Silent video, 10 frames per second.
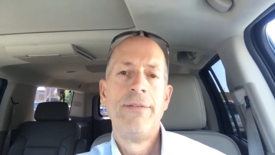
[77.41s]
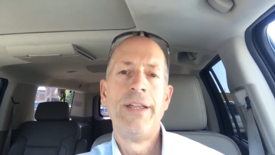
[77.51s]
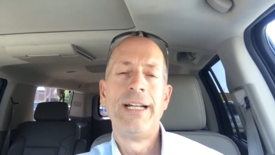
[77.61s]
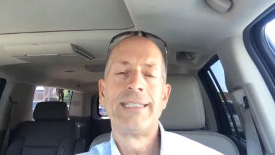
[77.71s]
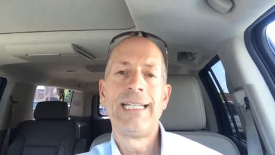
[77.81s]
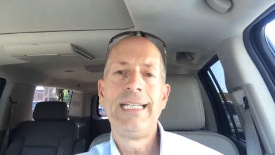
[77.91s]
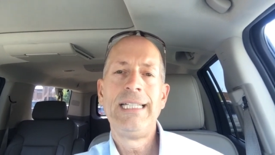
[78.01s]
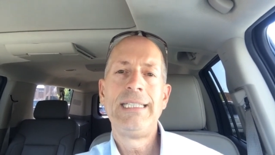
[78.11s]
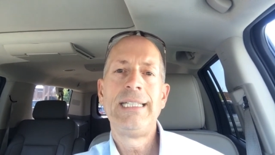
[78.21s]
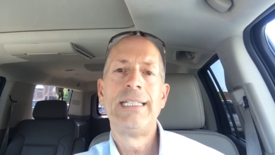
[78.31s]
then it's
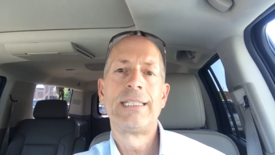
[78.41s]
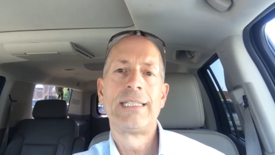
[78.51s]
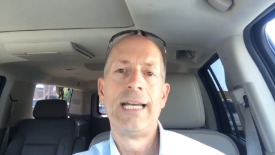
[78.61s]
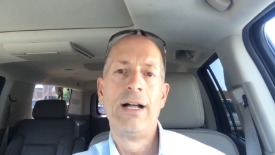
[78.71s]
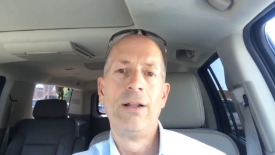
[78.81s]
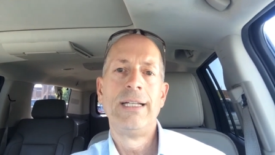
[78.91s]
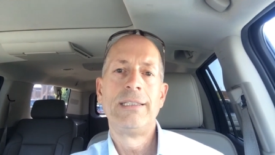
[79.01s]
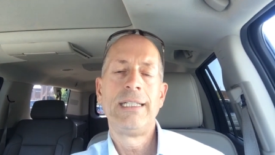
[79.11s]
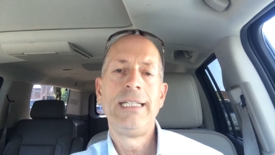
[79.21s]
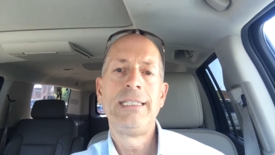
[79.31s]
easy to sell.
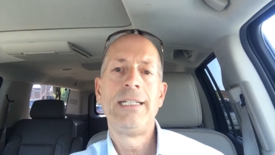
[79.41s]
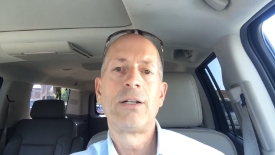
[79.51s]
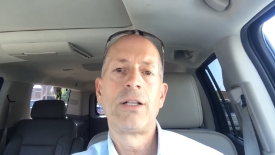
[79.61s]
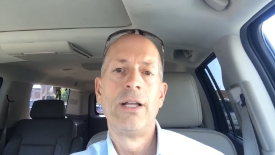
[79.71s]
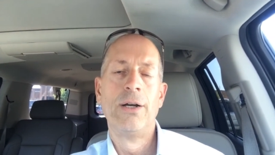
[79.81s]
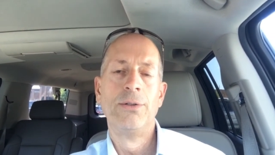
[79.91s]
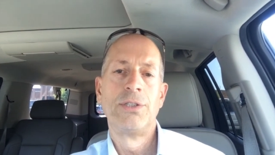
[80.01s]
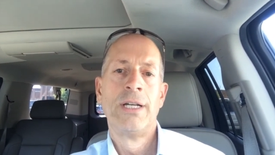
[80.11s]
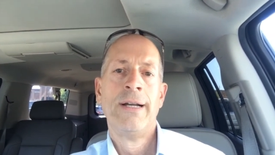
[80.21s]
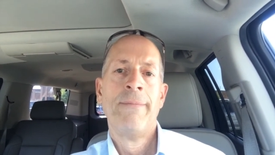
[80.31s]
It's easy to
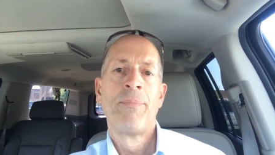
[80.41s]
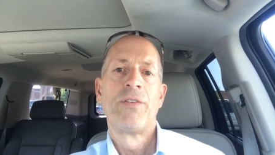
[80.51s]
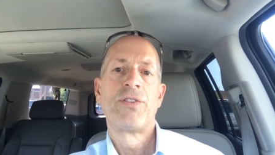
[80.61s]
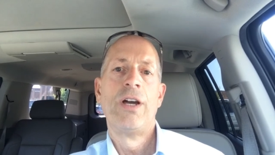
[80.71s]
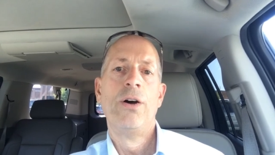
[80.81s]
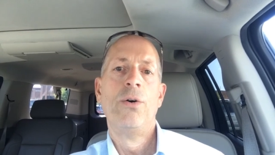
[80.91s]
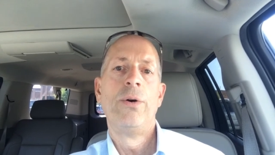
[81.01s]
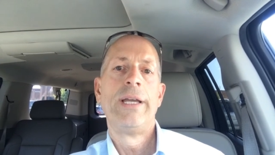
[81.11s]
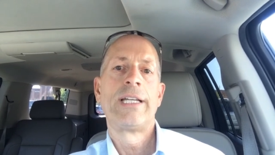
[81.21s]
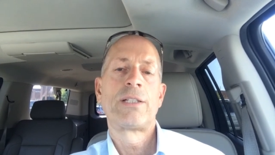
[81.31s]
close.
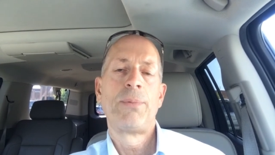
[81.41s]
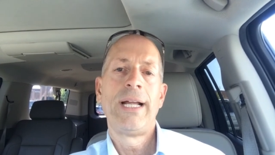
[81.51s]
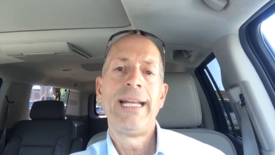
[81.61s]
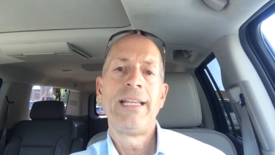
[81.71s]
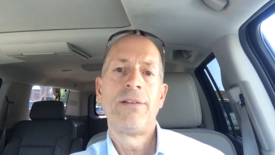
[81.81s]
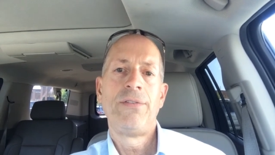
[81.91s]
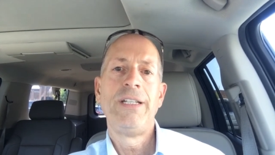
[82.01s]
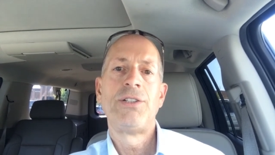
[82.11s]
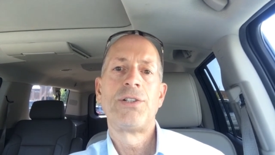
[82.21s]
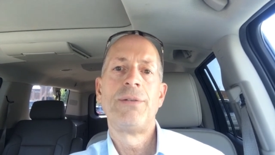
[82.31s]
So explaining the
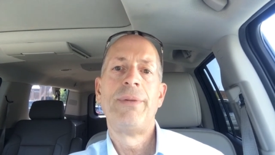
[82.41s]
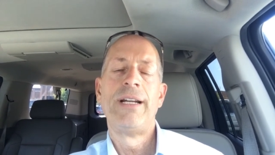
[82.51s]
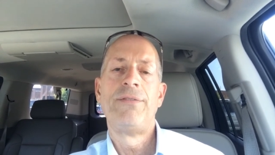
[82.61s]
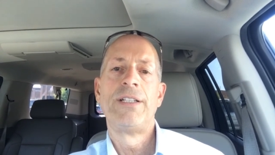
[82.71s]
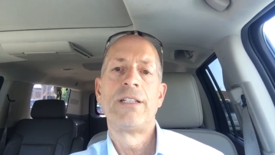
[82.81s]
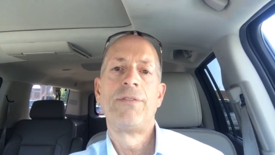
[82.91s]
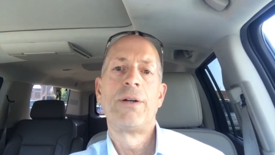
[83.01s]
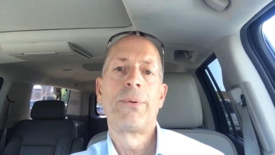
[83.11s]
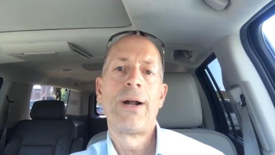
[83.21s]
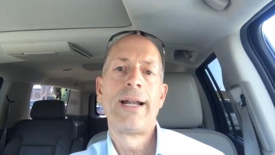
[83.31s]
features and benefits of
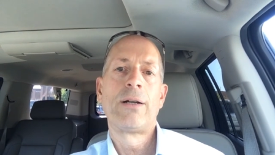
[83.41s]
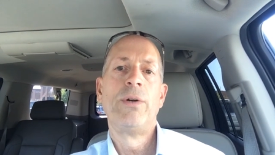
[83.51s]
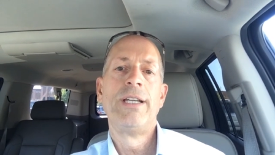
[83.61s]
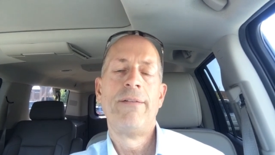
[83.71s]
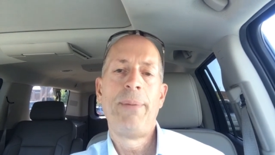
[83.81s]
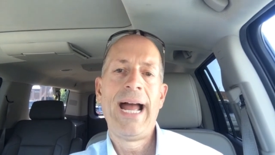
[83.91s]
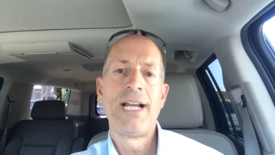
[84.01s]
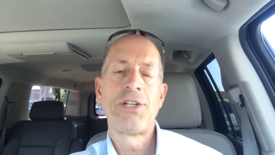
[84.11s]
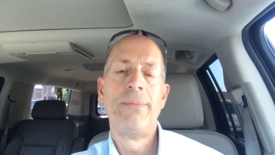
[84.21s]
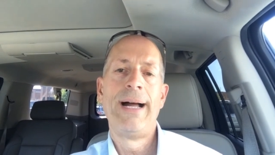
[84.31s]
your product when you have
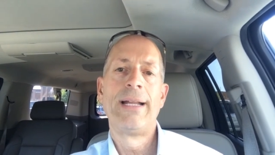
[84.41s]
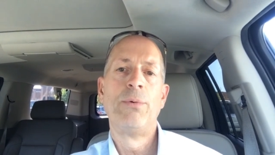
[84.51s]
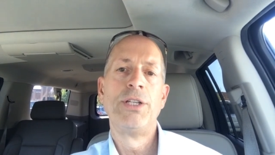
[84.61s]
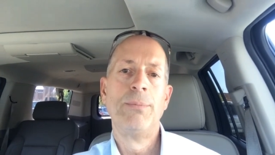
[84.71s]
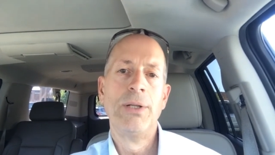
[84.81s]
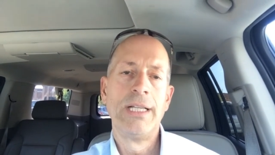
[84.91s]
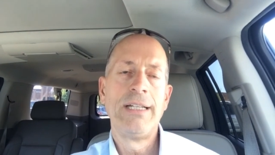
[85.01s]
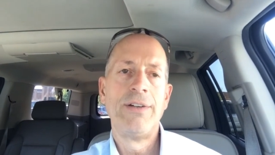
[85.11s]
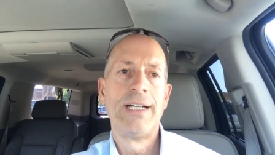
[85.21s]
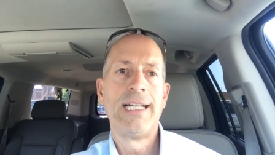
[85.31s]
passion about it, when you
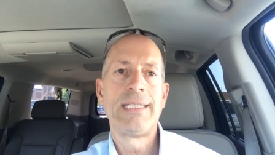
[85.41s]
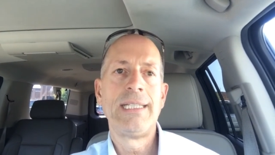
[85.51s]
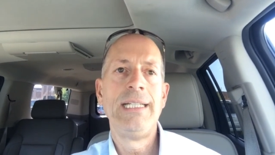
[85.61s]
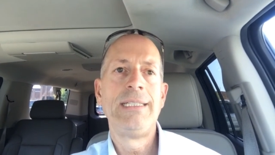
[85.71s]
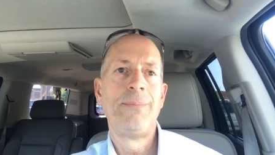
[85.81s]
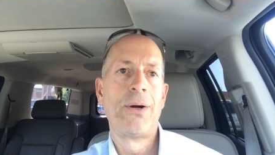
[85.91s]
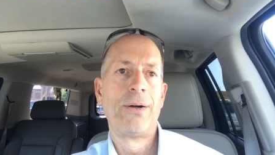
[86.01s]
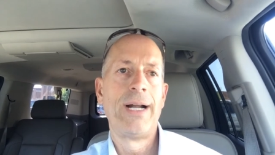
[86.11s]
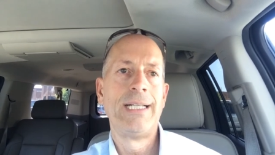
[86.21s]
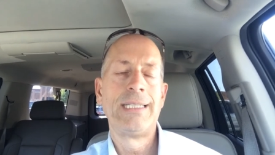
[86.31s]
believe in it, that's the easy
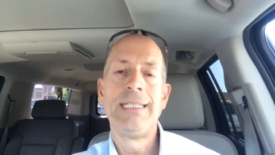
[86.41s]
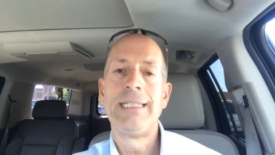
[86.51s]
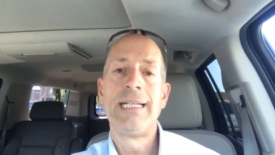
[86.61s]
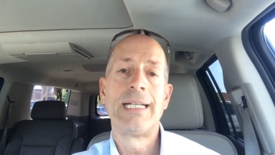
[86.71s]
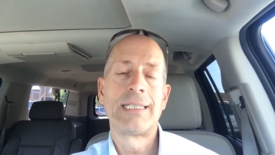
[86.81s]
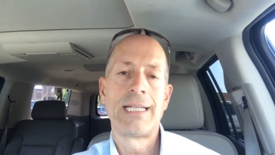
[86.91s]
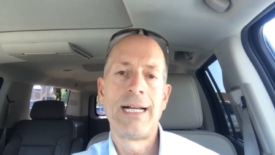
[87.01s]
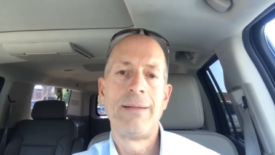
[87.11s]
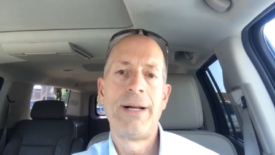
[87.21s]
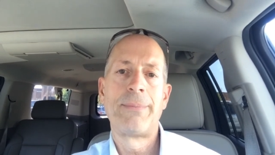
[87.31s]
part, right? It's easy to get
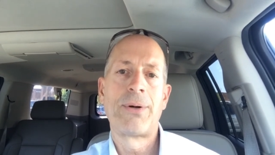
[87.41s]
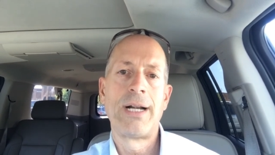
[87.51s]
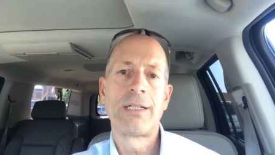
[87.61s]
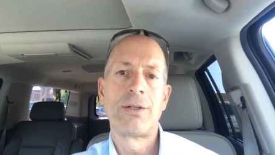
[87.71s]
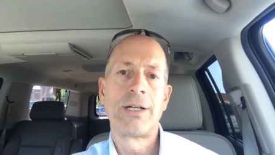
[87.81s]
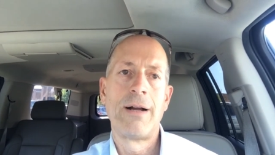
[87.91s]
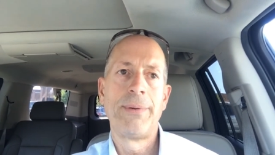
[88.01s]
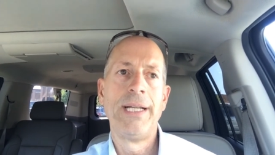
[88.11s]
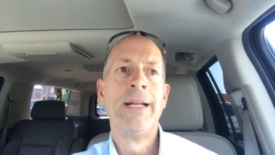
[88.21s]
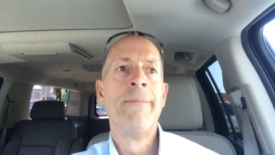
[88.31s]
excited about a product or a
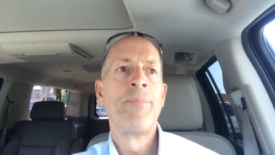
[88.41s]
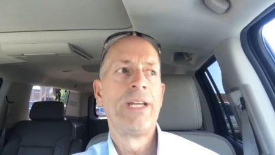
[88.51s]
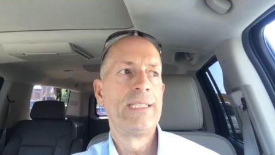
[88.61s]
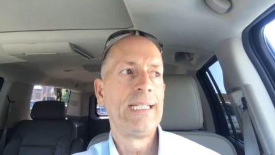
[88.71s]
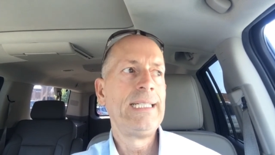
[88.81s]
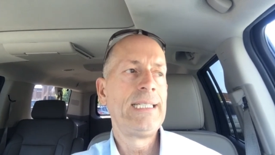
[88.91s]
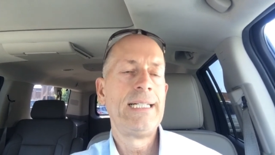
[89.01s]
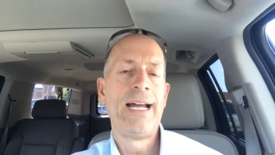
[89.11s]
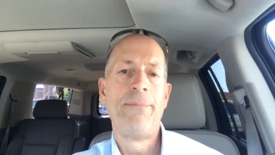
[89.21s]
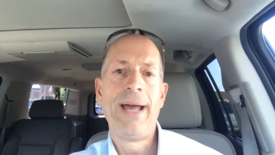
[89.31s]
company. It's easy
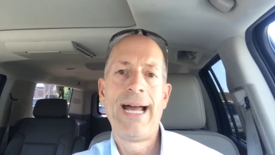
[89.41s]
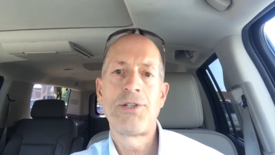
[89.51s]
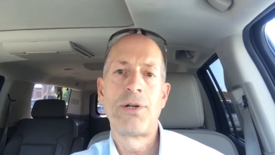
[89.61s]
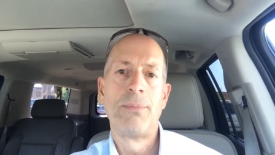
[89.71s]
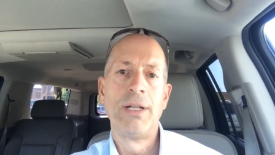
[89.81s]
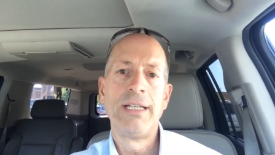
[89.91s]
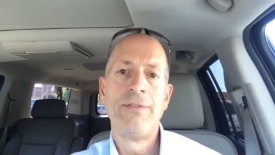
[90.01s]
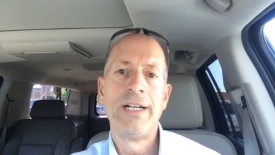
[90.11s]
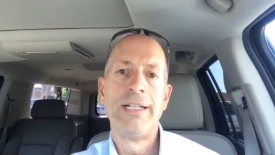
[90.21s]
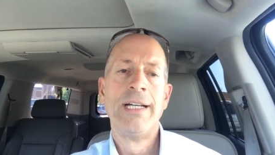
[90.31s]
to have passion or
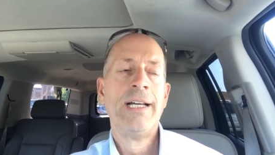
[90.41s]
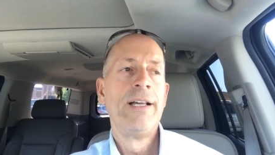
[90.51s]
believe in it.